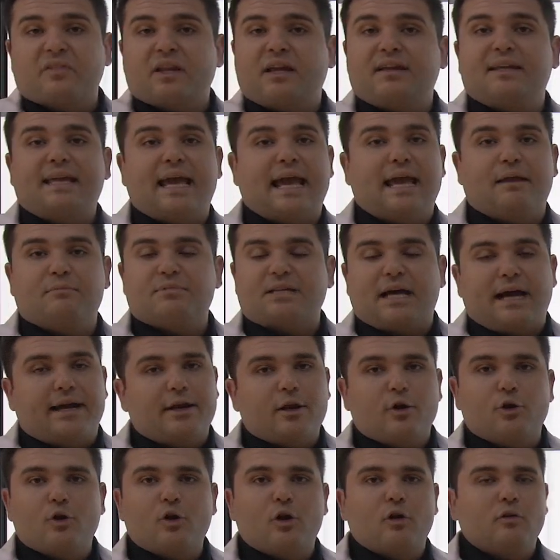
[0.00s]
games. I
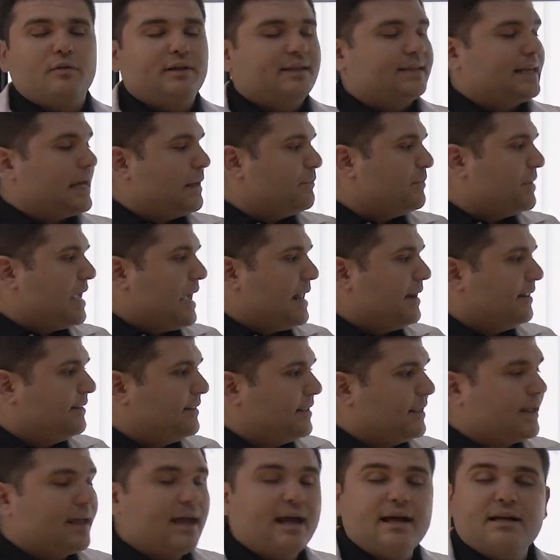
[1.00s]
don't know, it can be
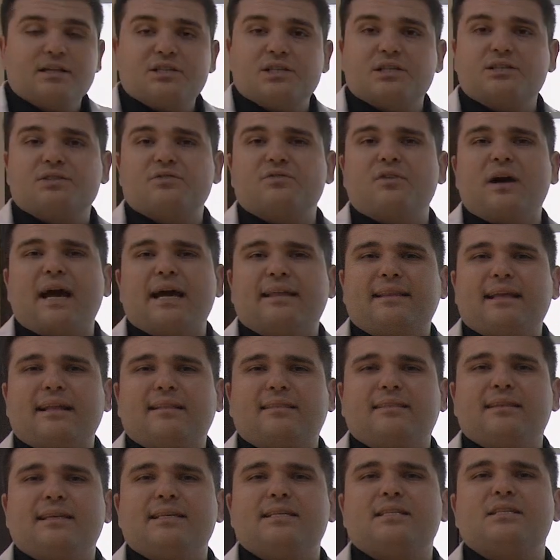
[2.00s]
anything. Just write
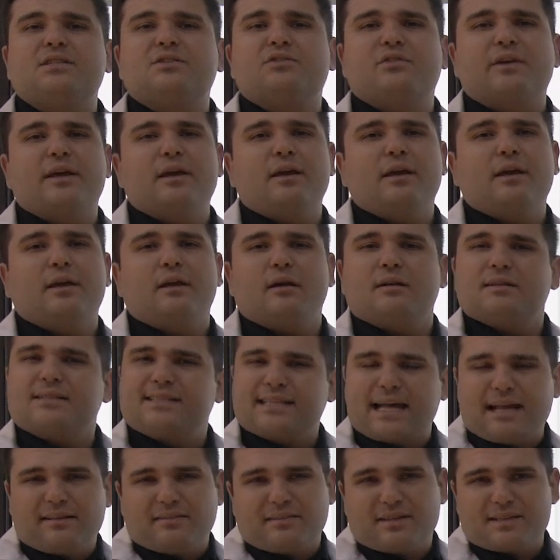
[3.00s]
at least 3
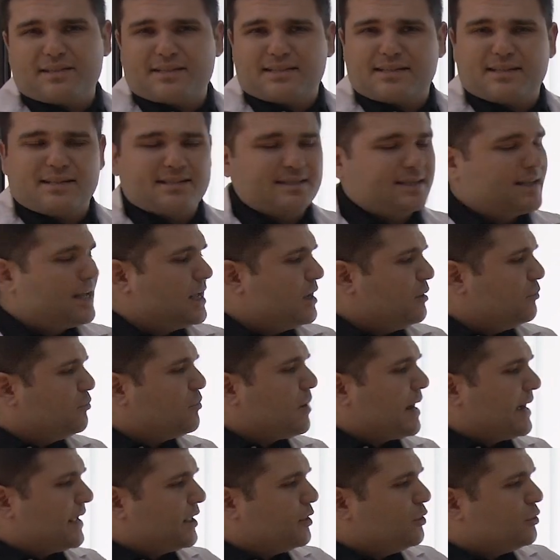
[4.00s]
sentences
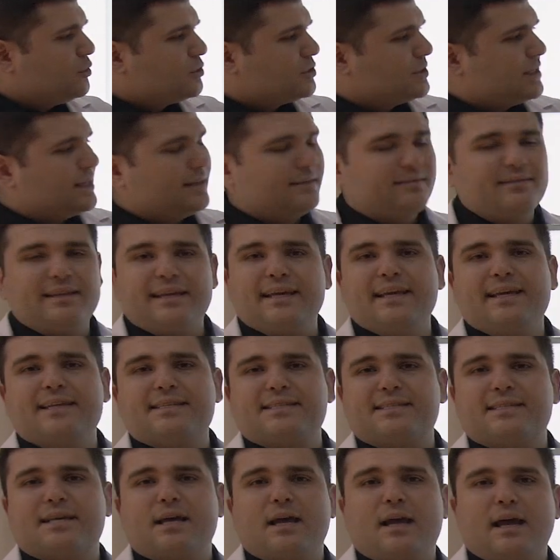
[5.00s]
by using
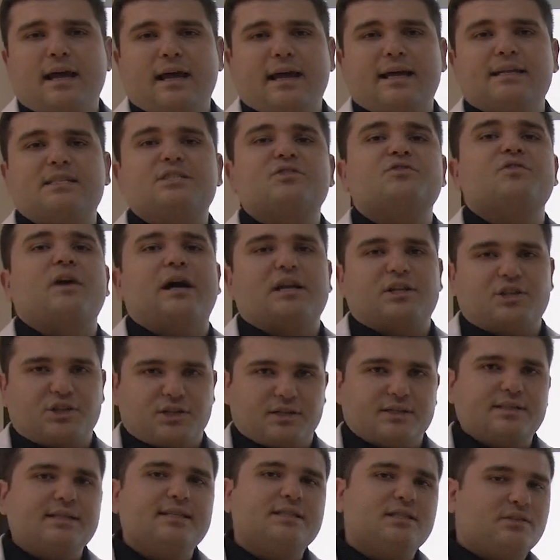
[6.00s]
these
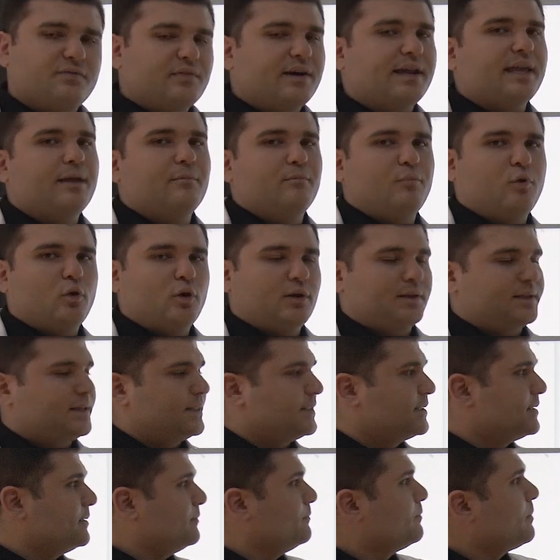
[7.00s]
structures. It's very
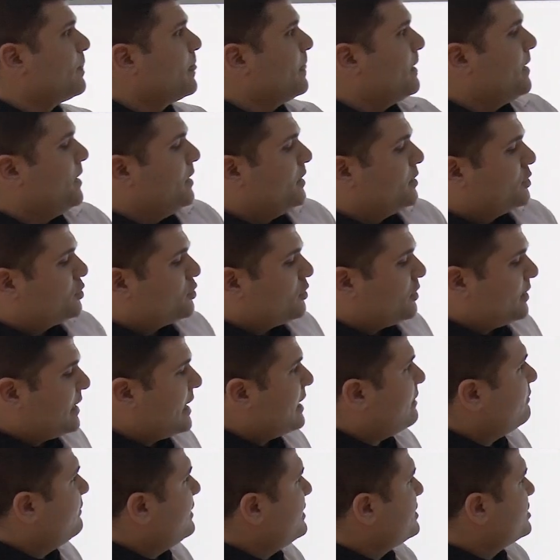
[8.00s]
important. So
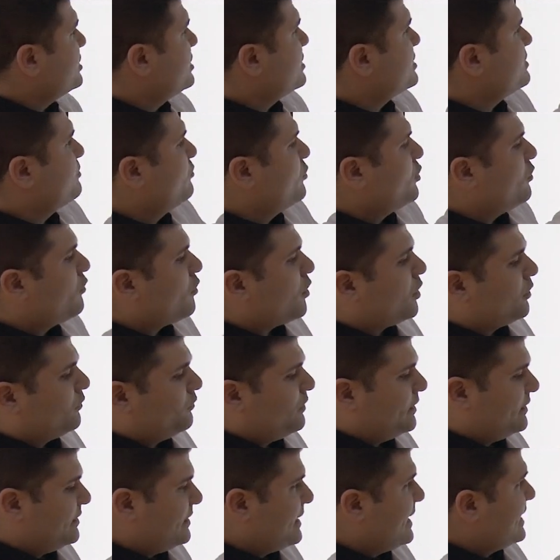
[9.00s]
now let's just move on
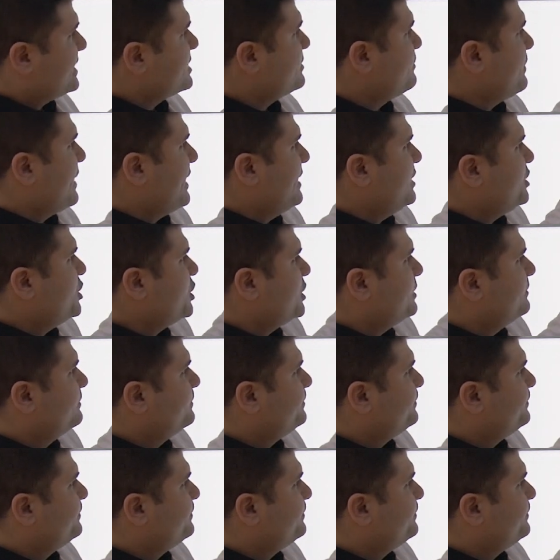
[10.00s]
with the next page.